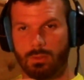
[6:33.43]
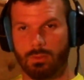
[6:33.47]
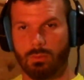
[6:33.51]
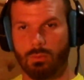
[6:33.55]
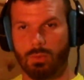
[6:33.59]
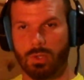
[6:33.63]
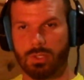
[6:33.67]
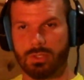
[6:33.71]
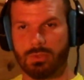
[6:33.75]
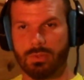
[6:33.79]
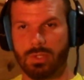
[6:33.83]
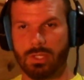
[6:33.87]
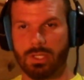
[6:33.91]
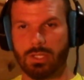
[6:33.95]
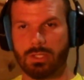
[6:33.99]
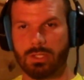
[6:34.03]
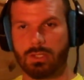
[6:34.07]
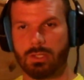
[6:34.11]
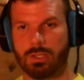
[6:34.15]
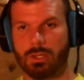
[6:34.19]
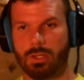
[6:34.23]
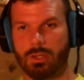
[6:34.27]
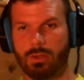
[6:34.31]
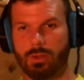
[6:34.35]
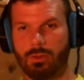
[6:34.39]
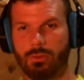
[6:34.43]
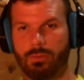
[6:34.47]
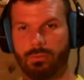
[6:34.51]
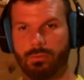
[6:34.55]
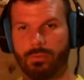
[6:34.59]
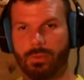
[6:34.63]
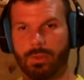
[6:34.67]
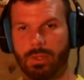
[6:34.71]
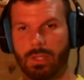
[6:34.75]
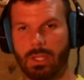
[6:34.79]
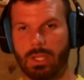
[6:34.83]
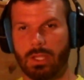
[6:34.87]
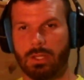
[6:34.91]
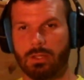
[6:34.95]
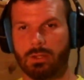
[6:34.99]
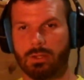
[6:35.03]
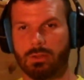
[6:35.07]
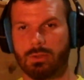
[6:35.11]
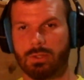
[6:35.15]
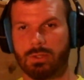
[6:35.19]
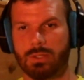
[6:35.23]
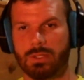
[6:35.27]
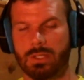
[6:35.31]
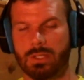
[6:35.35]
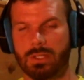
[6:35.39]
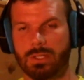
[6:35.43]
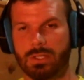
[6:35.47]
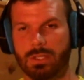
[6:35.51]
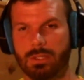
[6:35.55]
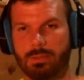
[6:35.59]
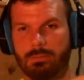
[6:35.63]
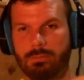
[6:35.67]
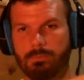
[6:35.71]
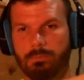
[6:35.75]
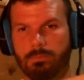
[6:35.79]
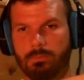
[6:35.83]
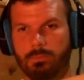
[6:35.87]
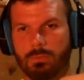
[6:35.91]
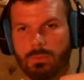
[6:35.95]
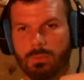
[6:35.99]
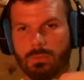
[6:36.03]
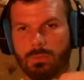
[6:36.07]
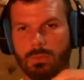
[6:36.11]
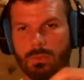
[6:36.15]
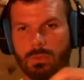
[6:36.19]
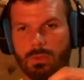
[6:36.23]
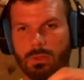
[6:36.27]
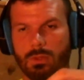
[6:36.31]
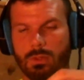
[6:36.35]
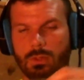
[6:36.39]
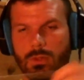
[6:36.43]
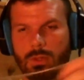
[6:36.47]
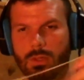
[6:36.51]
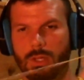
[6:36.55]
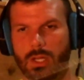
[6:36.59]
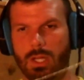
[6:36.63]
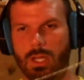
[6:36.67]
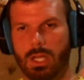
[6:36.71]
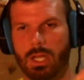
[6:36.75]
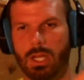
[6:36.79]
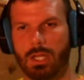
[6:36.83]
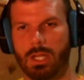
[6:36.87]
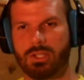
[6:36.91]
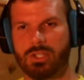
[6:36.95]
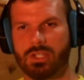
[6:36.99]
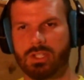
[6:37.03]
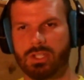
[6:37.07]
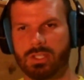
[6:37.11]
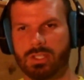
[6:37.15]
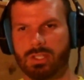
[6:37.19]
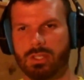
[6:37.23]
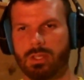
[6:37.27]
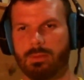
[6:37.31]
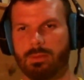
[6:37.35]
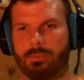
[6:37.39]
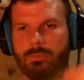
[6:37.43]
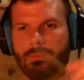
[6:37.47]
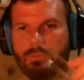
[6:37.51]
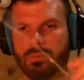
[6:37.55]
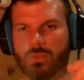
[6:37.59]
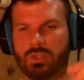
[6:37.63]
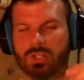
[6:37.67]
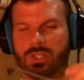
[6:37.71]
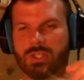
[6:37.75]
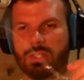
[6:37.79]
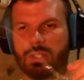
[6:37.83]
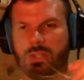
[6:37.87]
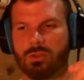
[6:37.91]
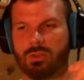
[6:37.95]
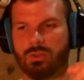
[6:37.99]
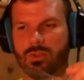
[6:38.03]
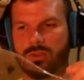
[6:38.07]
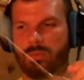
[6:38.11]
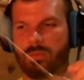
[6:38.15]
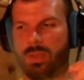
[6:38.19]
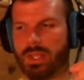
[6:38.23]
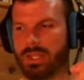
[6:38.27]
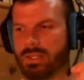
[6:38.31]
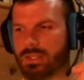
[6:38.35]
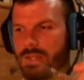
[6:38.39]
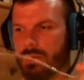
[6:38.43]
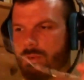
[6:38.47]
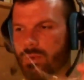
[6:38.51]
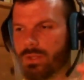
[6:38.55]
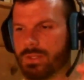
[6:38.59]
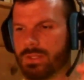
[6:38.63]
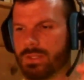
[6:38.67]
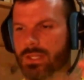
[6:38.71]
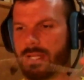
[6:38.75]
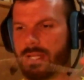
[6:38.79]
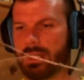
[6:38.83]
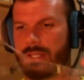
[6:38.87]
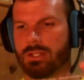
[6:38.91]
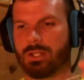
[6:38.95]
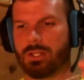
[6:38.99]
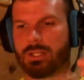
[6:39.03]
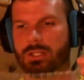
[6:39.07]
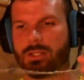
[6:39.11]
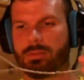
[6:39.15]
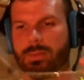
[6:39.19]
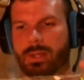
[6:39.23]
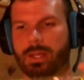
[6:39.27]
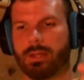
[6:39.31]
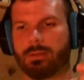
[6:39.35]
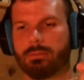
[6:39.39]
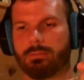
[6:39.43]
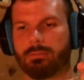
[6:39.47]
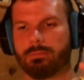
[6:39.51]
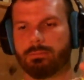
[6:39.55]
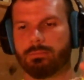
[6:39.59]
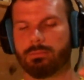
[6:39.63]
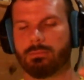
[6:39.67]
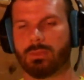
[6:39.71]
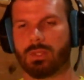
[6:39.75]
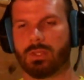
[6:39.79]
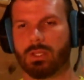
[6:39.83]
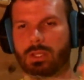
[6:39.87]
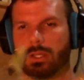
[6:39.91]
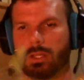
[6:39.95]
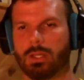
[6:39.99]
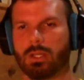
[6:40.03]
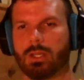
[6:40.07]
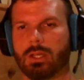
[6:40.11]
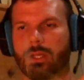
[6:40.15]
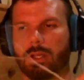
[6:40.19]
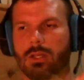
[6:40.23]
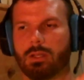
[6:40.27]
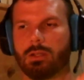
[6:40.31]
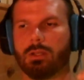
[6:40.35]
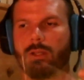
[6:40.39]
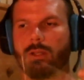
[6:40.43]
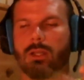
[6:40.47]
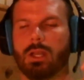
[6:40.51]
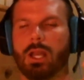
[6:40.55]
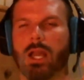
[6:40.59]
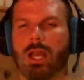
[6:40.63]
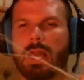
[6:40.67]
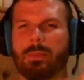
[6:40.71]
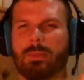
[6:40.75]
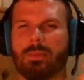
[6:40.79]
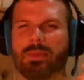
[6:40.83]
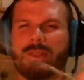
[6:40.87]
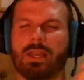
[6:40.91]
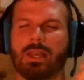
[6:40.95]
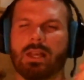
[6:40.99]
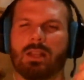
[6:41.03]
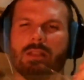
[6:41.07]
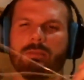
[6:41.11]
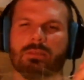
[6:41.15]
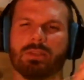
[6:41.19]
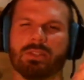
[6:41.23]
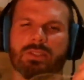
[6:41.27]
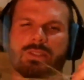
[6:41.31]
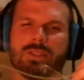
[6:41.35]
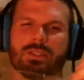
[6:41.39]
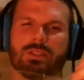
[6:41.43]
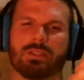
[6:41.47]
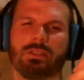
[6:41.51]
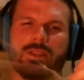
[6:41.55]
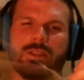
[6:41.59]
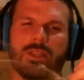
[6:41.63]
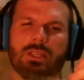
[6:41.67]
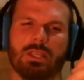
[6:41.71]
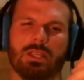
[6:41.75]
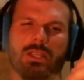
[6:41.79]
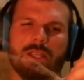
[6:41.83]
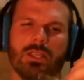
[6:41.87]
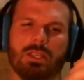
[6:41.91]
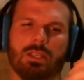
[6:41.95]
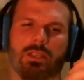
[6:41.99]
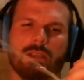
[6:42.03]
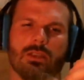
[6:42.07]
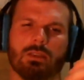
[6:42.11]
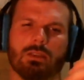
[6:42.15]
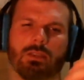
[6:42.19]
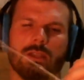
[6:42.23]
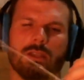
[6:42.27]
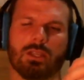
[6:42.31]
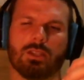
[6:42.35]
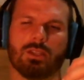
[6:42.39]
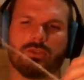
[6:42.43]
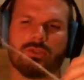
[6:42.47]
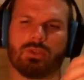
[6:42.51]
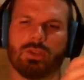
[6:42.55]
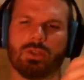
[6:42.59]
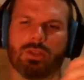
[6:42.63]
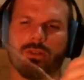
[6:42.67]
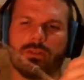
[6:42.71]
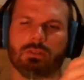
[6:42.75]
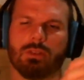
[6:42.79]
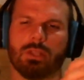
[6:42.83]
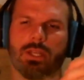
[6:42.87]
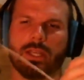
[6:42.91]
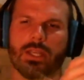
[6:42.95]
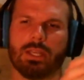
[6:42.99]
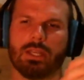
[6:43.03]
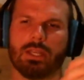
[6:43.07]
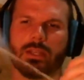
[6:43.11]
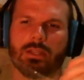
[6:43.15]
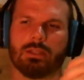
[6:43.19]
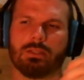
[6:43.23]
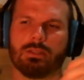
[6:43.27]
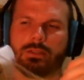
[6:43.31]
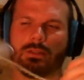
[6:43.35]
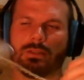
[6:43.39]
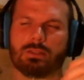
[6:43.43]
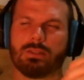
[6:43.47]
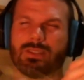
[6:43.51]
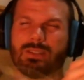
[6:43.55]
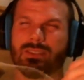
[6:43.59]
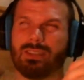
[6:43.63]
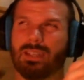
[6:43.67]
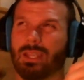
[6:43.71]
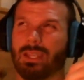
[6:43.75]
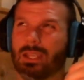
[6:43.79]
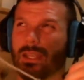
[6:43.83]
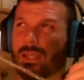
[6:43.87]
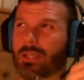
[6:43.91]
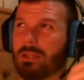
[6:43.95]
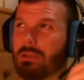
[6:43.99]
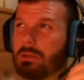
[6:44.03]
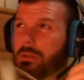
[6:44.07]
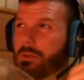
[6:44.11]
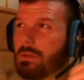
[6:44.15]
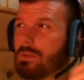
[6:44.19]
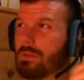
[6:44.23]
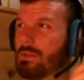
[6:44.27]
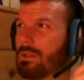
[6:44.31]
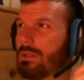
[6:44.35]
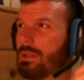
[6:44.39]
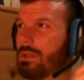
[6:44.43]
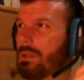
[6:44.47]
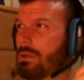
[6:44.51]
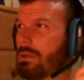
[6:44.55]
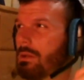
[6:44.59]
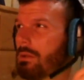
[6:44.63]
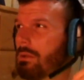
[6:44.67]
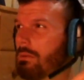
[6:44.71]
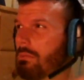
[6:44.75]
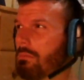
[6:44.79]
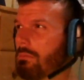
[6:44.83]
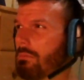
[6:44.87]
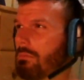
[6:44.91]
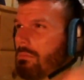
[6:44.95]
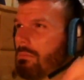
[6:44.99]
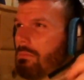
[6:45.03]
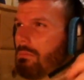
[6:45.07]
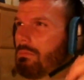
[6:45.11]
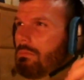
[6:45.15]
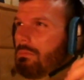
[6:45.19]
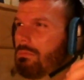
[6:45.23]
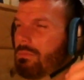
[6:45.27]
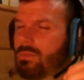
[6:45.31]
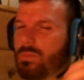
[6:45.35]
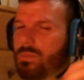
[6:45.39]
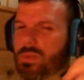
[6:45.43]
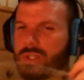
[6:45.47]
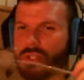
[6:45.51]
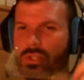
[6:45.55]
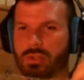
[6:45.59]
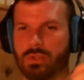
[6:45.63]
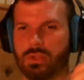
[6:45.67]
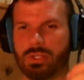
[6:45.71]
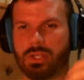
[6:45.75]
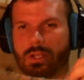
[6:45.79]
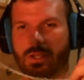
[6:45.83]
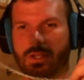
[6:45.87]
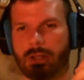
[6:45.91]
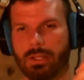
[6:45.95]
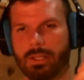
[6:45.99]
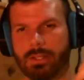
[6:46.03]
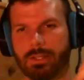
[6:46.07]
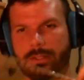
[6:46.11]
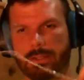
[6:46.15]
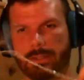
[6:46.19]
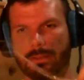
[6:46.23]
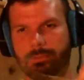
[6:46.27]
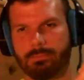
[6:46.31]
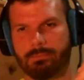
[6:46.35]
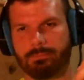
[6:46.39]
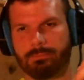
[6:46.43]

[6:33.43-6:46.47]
What do we need to know for the endocrine system? Just those basic ones that I talked about. The hypothalamus, the adrenal glands, and pituitary gland.